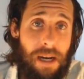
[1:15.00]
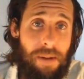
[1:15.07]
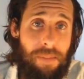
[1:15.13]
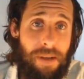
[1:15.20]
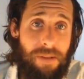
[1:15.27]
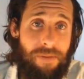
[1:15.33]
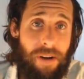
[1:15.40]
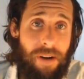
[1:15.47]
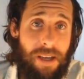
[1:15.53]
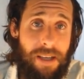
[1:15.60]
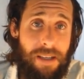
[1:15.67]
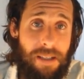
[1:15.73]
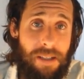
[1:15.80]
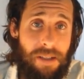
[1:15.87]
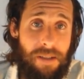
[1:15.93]
It's very
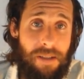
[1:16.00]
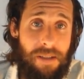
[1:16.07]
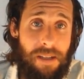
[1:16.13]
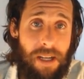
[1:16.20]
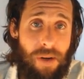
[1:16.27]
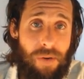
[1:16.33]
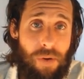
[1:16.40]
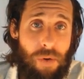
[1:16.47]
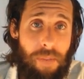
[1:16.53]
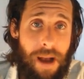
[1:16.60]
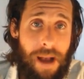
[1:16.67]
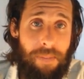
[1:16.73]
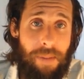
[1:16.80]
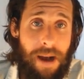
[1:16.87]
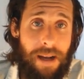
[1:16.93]
easy just to sling on your
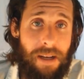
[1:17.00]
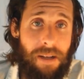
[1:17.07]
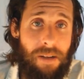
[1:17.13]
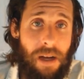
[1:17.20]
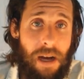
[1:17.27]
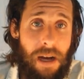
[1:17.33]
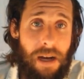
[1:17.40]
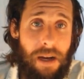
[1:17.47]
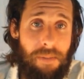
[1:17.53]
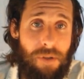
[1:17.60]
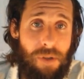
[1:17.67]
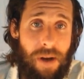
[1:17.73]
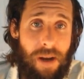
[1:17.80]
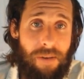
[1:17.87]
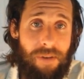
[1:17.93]
backpack,
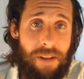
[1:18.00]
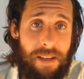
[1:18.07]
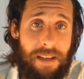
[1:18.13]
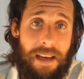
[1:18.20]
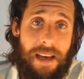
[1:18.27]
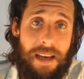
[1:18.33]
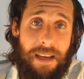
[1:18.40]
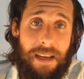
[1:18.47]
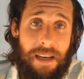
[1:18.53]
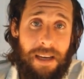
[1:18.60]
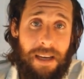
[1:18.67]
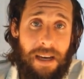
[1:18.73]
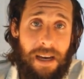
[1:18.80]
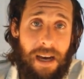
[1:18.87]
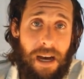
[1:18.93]
trek for the day,
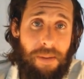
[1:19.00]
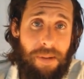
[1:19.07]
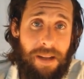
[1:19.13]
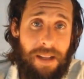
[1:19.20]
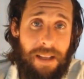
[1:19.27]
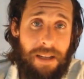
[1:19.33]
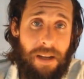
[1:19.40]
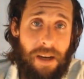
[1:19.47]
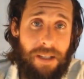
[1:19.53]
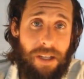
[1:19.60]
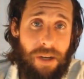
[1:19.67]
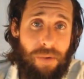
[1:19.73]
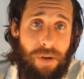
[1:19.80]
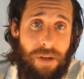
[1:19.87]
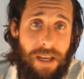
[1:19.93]
and then at night
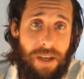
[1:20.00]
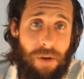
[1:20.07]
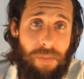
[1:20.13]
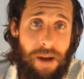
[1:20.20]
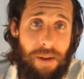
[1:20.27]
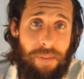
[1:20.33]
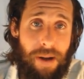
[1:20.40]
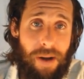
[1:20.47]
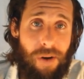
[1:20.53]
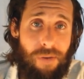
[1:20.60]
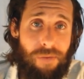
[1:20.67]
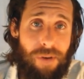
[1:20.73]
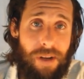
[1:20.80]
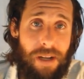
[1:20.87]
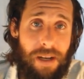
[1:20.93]
time when you take your backpack
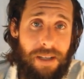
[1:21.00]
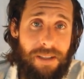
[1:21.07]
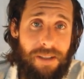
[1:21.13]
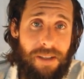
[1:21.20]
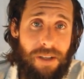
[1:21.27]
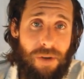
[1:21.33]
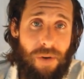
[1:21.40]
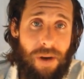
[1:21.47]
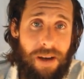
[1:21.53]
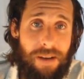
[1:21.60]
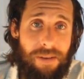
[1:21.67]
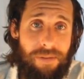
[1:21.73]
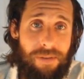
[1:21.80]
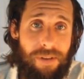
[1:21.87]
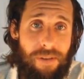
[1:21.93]
off realize that you
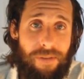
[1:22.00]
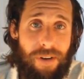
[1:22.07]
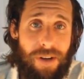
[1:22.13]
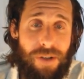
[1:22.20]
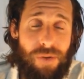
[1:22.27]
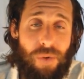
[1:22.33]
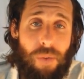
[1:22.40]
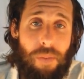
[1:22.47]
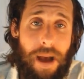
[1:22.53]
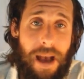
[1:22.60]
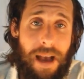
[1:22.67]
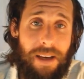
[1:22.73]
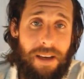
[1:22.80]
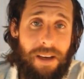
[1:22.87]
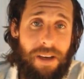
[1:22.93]
have a very sore
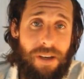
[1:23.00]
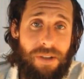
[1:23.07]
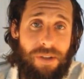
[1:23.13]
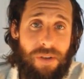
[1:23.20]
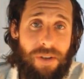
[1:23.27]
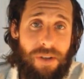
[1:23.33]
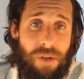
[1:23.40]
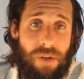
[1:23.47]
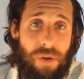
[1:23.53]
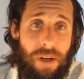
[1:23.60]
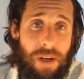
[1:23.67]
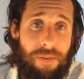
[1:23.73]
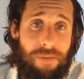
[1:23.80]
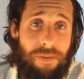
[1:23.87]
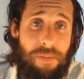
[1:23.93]
back. So the
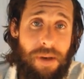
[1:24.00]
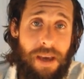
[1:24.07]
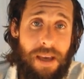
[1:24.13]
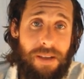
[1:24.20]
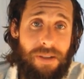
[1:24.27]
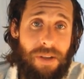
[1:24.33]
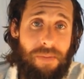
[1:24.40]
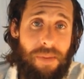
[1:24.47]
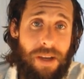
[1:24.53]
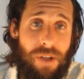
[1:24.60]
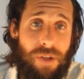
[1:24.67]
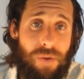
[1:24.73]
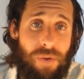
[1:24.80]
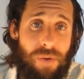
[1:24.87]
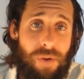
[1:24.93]
trick for me is to make
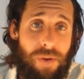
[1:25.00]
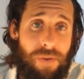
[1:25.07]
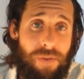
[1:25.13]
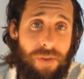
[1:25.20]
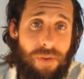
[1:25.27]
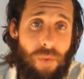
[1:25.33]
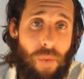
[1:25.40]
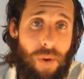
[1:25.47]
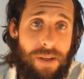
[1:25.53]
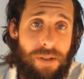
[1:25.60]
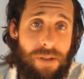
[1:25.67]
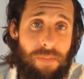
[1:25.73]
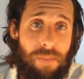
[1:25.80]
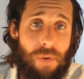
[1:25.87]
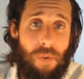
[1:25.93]
sure that the waist
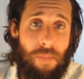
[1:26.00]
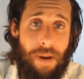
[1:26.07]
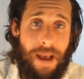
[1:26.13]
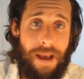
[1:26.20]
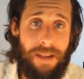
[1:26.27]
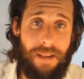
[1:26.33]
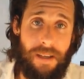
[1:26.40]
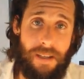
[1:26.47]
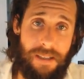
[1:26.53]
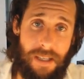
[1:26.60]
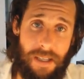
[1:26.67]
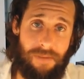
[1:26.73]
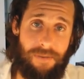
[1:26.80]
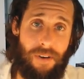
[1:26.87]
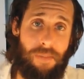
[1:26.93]
support band
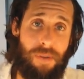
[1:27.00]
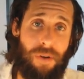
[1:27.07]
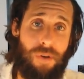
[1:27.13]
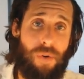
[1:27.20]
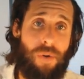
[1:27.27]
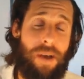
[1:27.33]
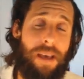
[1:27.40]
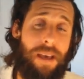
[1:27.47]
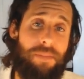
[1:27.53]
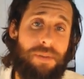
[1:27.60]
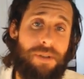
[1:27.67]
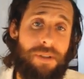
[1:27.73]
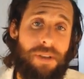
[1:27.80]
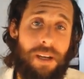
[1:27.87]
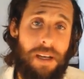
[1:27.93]
sits firmly on your
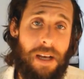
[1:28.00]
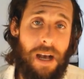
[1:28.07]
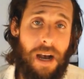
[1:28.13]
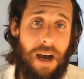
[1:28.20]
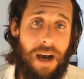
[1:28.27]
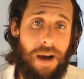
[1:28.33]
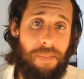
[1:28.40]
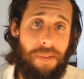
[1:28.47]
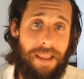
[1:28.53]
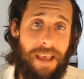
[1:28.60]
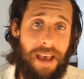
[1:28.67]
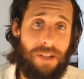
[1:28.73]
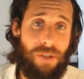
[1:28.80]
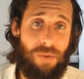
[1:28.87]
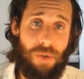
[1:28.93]
hips, and the
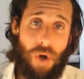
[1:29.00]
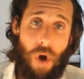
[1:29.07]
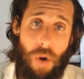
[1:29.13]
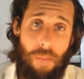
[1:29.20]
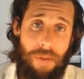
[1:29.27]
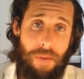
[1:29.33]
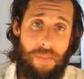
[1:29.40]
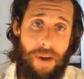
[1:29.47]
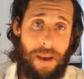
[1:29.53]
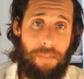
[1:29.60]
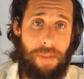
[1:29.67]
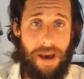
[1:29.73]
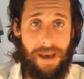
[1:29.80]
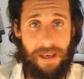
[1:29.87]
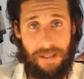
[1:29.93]
actual top of the
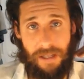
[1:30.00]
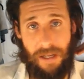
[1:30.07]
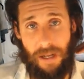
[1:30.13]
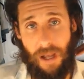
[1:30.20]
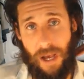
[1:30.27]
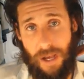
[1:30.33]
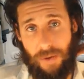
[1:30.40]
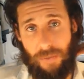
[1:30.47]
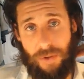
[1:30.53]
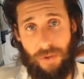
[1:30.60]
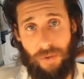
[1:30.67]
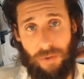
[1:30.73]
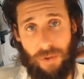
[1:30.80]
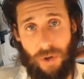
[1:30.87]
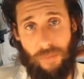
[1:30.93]
backpack is in line with
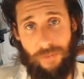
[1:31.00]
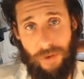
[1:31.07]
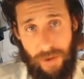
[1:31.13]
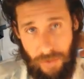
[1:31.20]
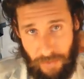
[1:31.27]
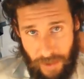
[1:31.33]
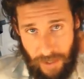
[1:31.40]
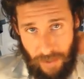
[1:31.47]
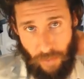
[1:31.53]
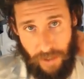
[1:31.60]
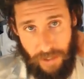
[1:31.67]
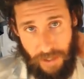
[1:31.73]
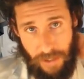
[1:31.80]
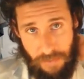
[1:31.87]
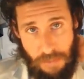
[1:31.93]
your top vertebrae, the
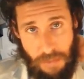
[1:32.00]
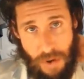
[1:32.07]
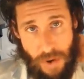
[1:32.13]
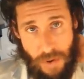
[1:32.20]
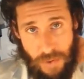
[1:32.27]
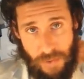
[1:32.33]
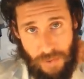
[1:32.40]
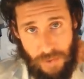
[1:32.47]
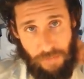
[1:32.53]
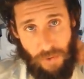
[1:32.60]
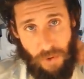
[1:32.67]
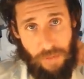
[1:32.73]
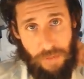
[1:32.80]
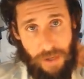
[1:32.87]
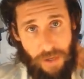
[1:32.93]
one that's most
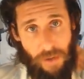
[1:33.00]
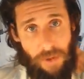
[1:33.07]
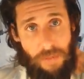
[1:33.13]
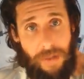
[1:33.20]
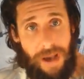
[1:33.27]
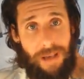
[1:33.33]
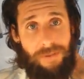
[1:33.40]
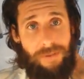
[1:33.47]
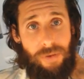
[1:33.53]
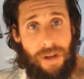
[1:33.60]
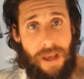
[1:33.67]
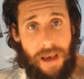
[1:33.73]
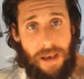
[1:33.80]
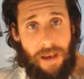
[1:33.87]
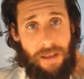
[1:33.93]
prominent on the back of your
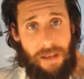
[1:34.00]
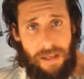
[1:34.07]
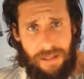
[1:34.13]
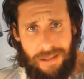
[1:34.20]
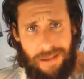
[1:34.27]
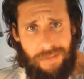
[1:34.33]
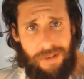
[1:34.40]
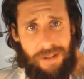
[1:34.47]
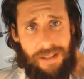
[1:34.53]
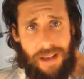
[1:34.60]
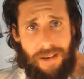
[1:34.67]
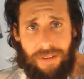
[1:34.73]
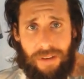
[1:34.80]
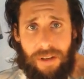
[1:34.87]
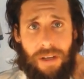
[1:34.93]
neck. I think it's number
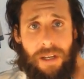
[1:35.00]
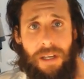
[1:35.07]
7.